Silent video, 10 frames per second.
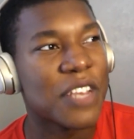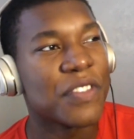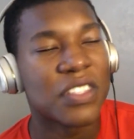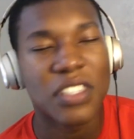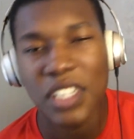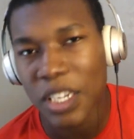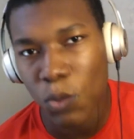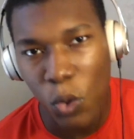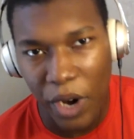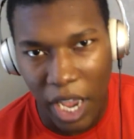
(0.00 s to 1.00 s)
seen
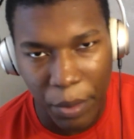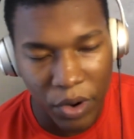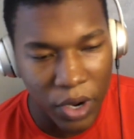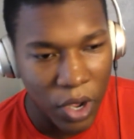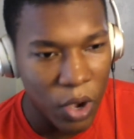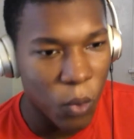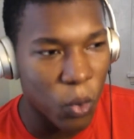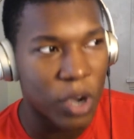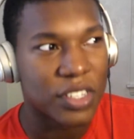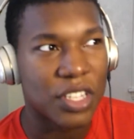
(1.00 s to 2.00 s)
Warhammer
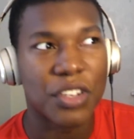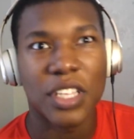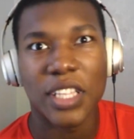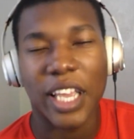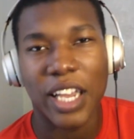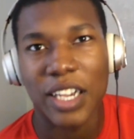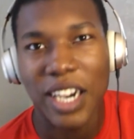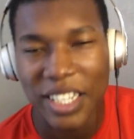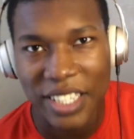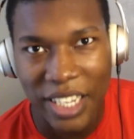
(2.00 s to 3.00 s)
was literally like a
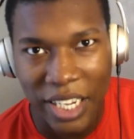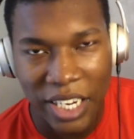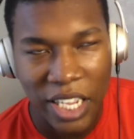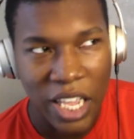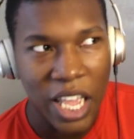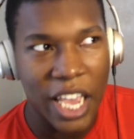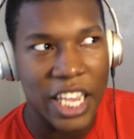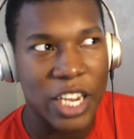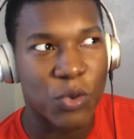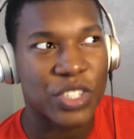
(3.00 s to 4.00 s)
cutscene, and
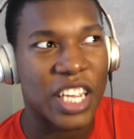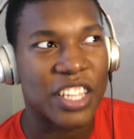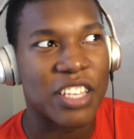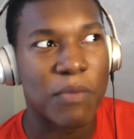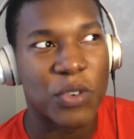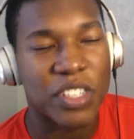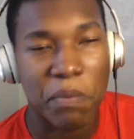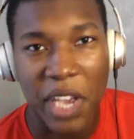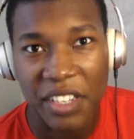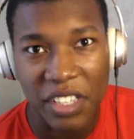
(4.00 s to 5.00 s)
it was like the most
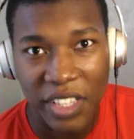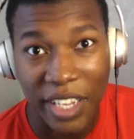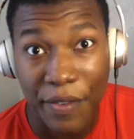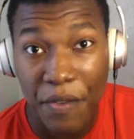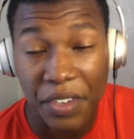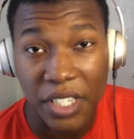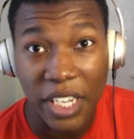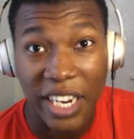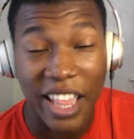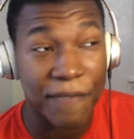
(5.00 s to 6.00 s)
amazing thing I've ever
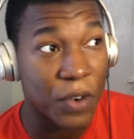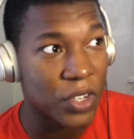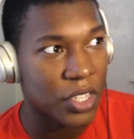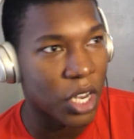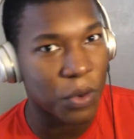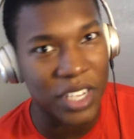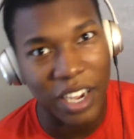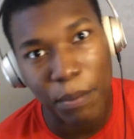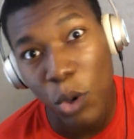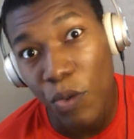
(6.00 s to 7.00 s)
seen. And at first I thought it was like
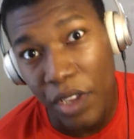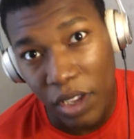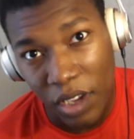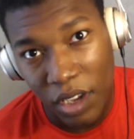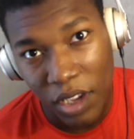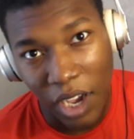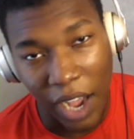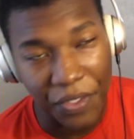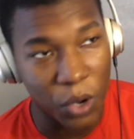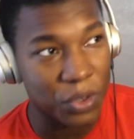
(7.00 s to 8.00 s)
a movie. I
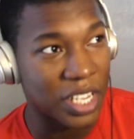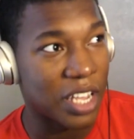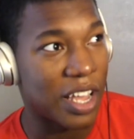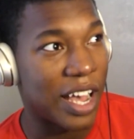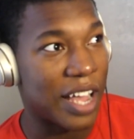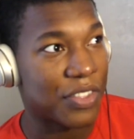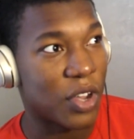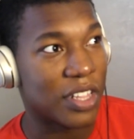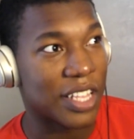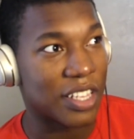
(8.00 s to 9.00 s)
thought it was like I
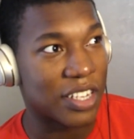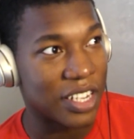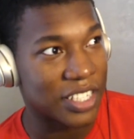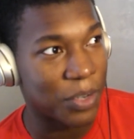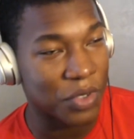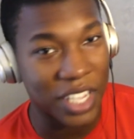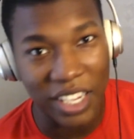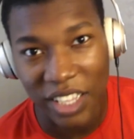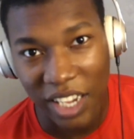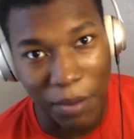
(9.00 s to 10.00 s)
thought like the cutscene was like
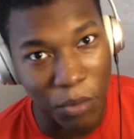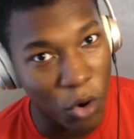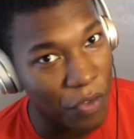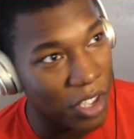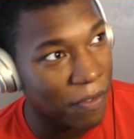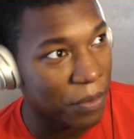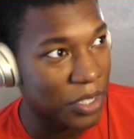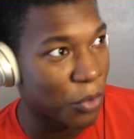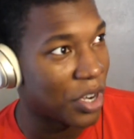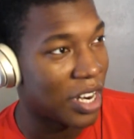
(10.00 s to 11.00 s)
a movie from
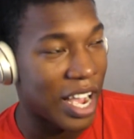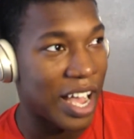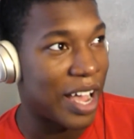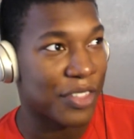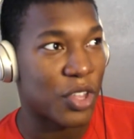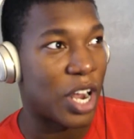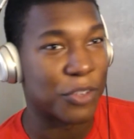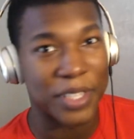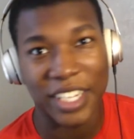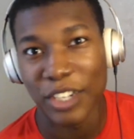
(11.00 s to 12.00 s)
somewhere. I thought I was
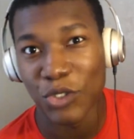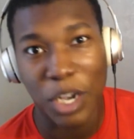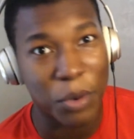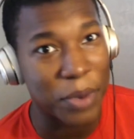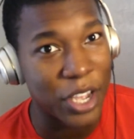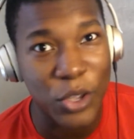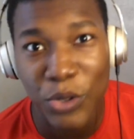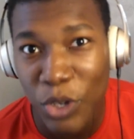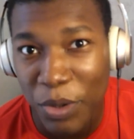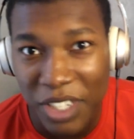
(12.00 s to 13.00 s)
about to get in trouble by
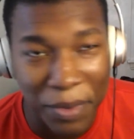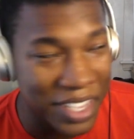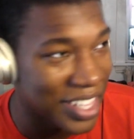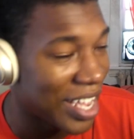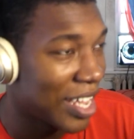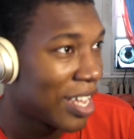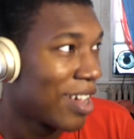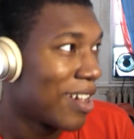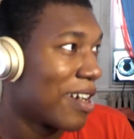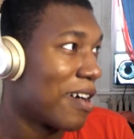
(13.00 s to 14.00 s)
YouTube or something like that.
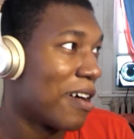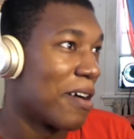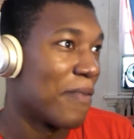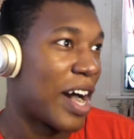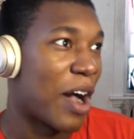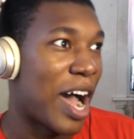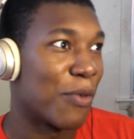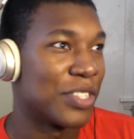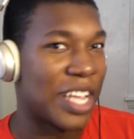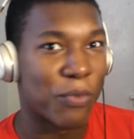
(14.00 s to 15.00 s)
I
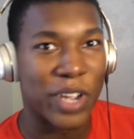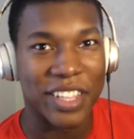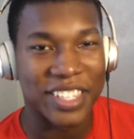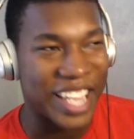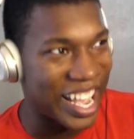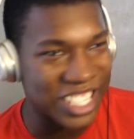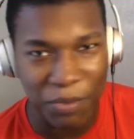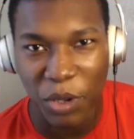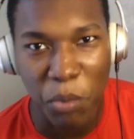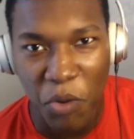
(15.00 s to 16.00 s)
was like, wait, this has to
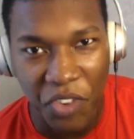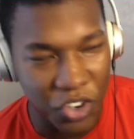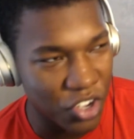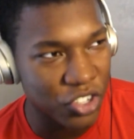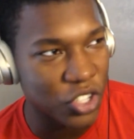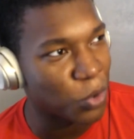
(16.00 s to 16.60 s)
be a movie. There's no